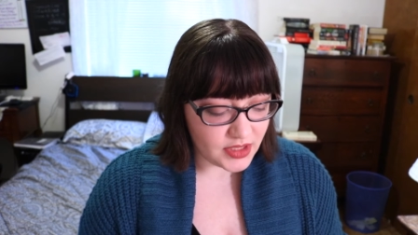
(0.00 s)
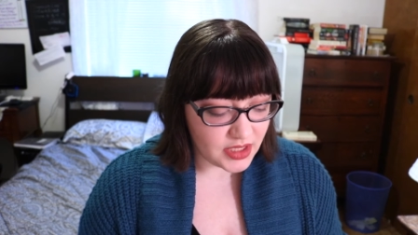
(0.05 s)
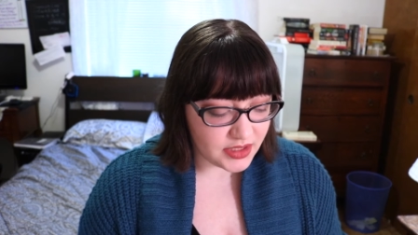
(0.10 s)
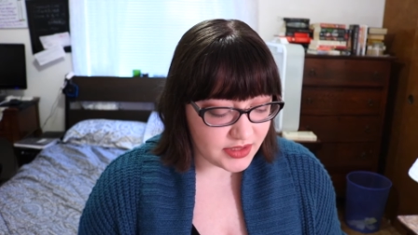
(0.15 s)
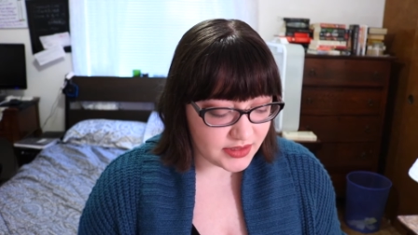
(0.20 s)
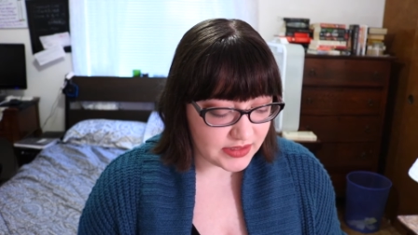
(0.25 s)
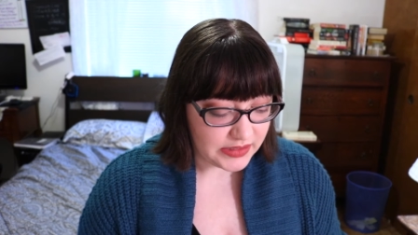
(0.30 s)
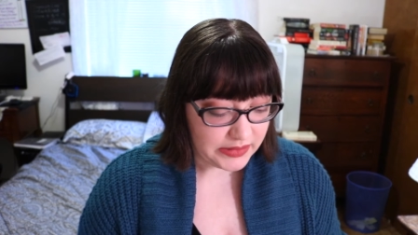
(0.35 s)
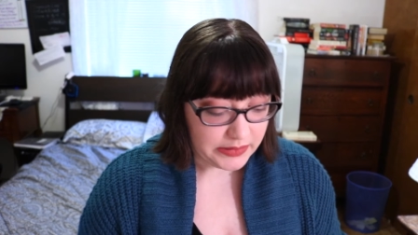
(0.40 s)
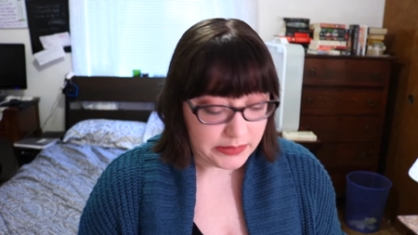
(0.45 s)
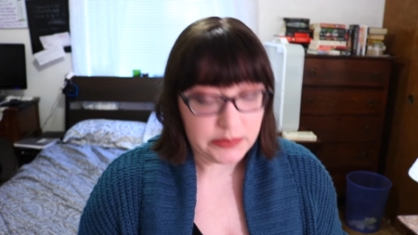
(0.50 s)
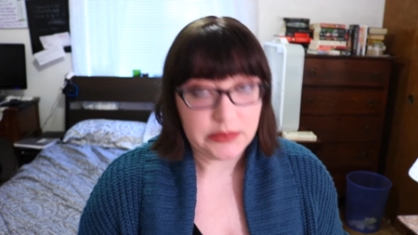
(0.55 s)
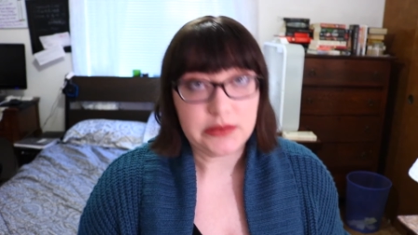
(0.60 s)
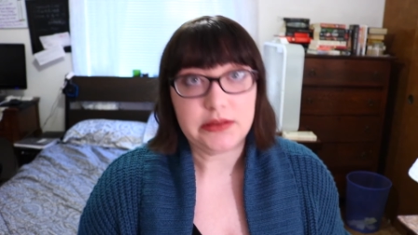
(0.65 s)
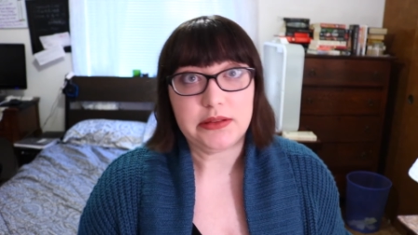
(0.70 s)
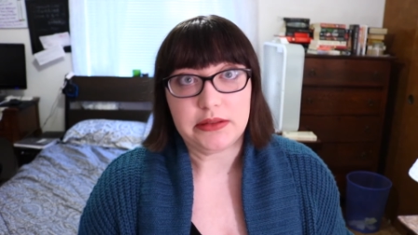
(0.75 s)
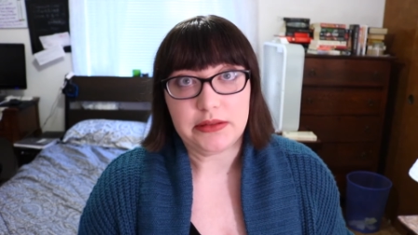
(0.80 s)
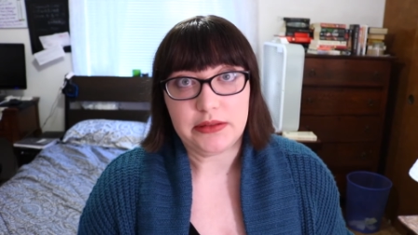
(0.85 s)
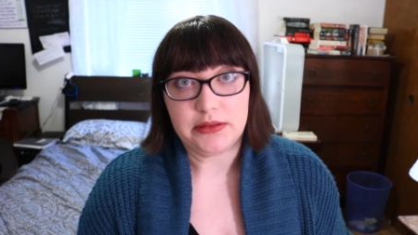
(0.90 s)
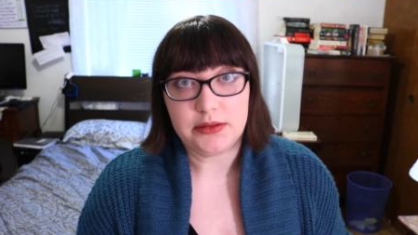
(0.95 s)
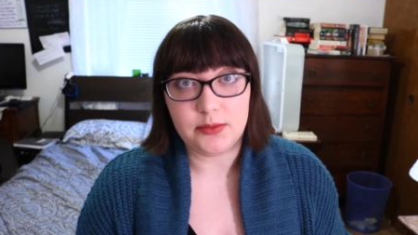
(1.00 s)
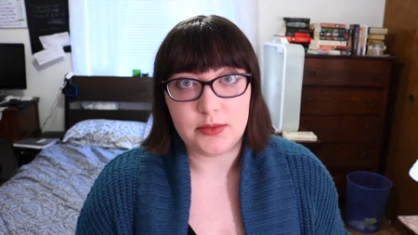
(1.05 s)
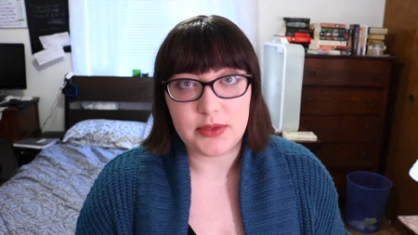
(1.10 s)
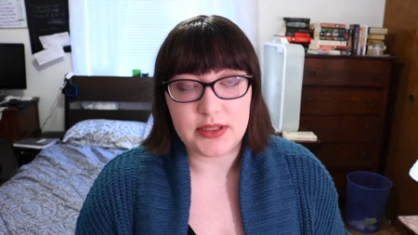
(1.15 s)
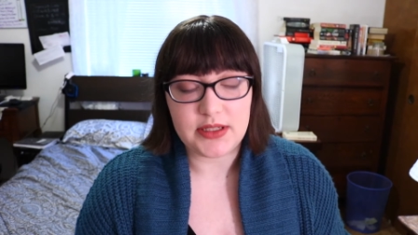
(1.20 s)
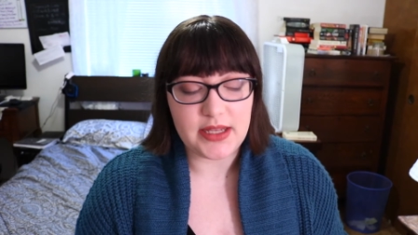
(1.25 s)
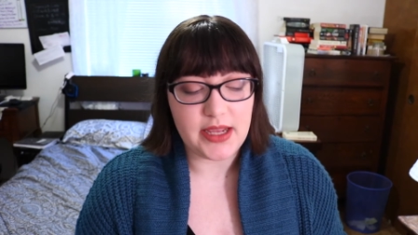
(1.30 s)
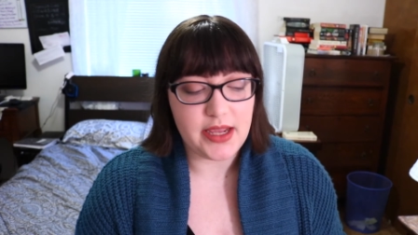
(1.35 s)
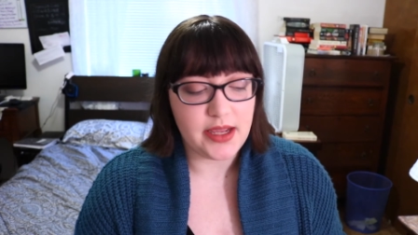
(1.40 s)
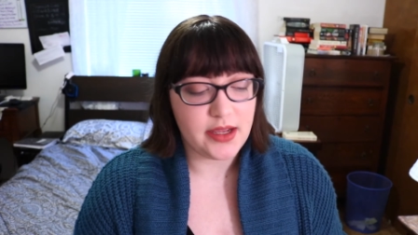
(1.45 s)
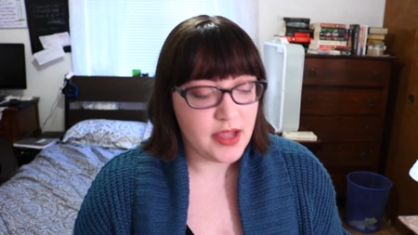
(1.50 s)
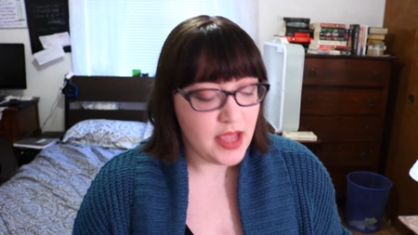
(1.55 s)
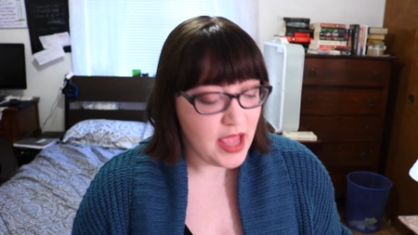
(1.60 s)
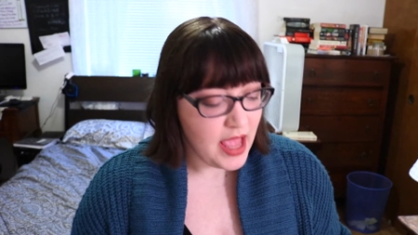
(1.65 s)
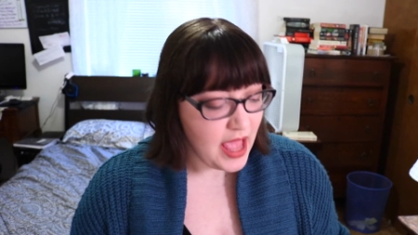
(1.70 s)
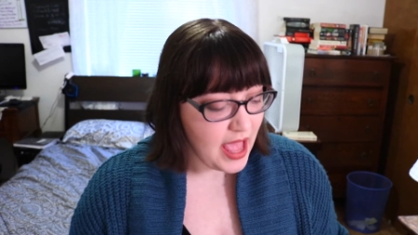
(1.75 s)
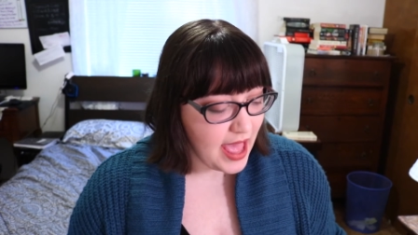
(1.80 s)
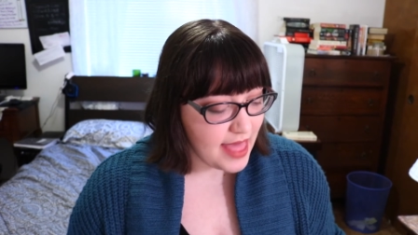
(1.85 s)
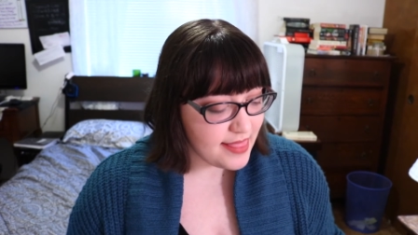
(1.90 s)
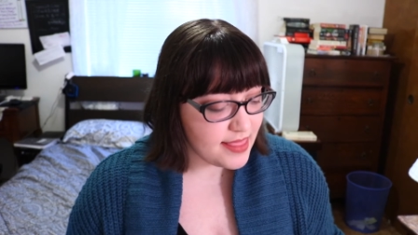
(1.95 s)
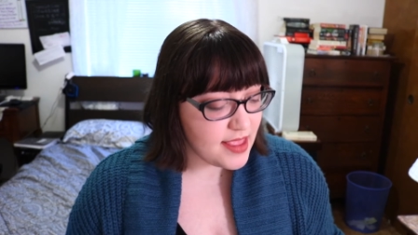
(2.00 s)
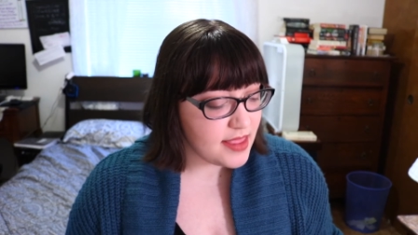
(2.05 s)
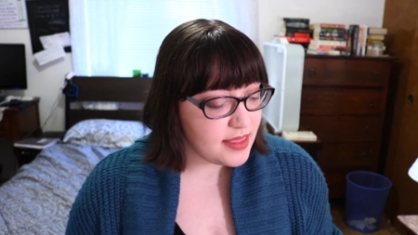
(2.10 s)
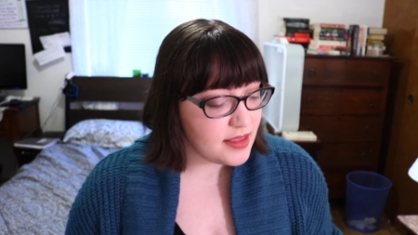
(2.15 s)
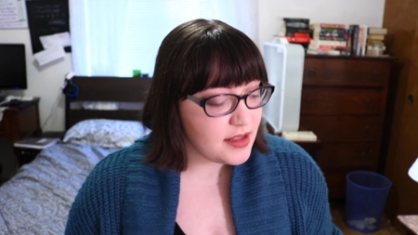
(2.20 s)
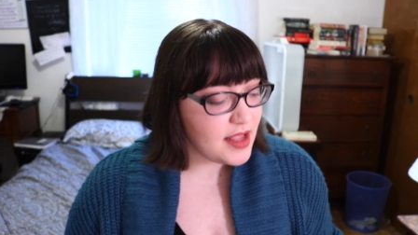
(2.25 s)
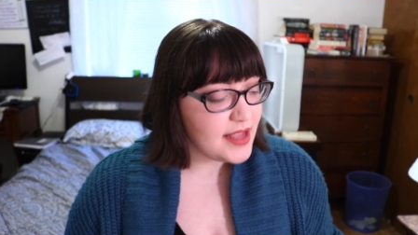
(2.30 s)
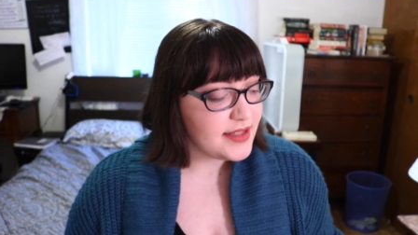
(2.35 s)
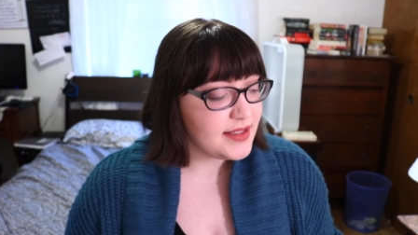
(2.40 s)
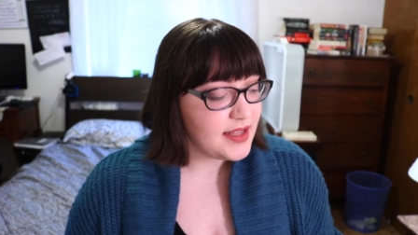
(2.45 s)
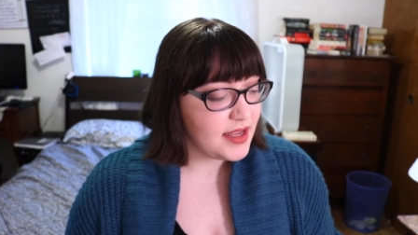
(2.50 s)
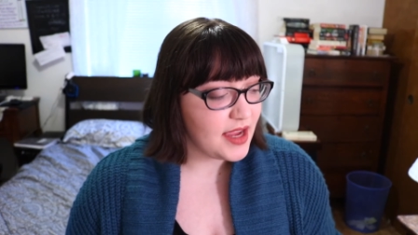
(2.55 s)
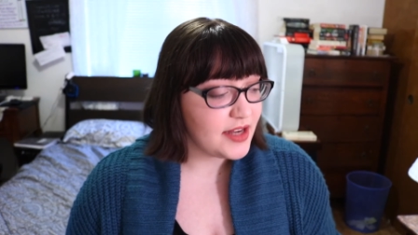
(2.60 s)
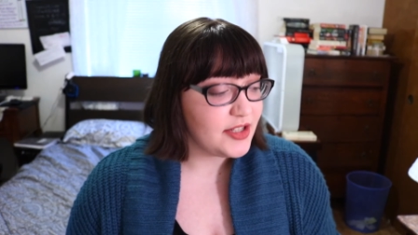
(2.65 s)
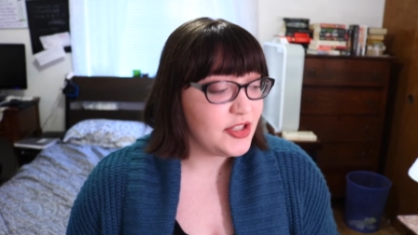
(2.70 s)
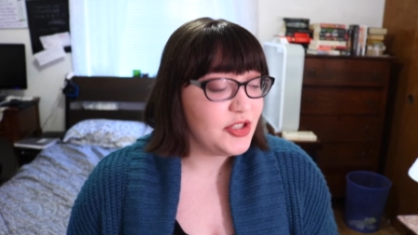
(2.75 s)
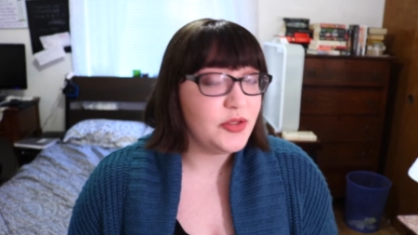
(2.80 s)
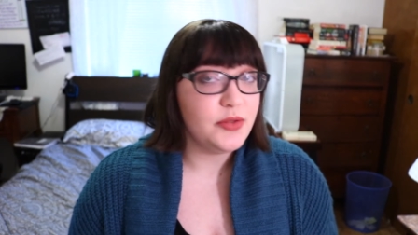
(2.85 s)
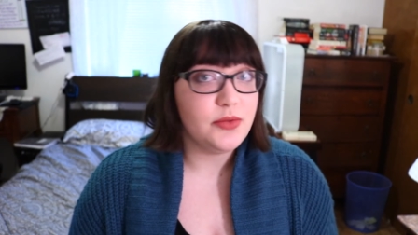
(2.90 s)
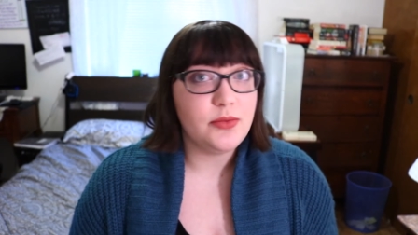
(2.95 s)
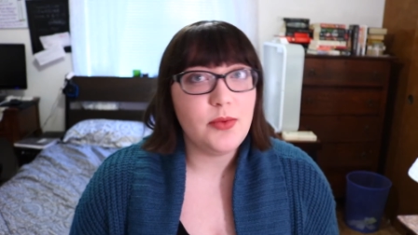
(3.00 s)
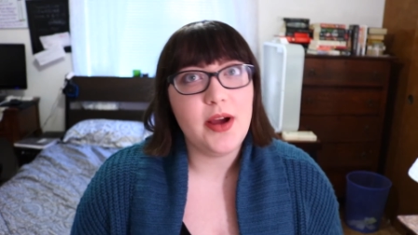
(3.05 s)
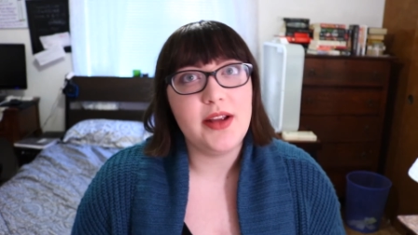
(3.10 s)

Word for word: So we'll see. And then the last thing I do